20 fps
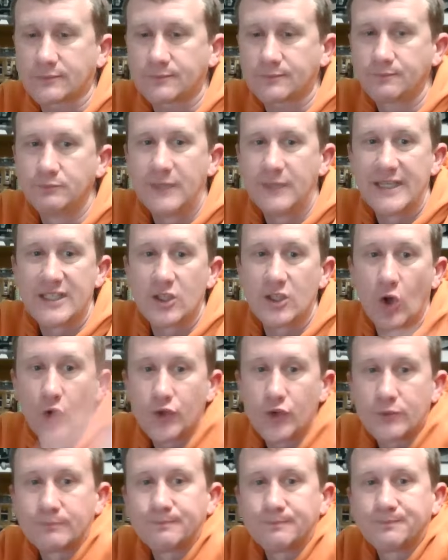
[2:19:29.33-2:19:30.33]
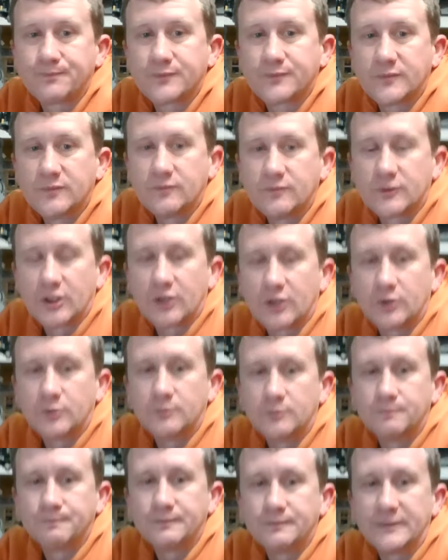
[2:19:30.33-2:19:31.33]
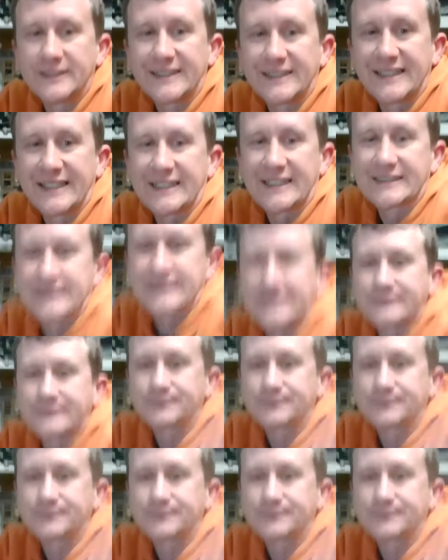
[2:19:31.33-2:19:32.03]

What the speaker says: but it's not. So it can't.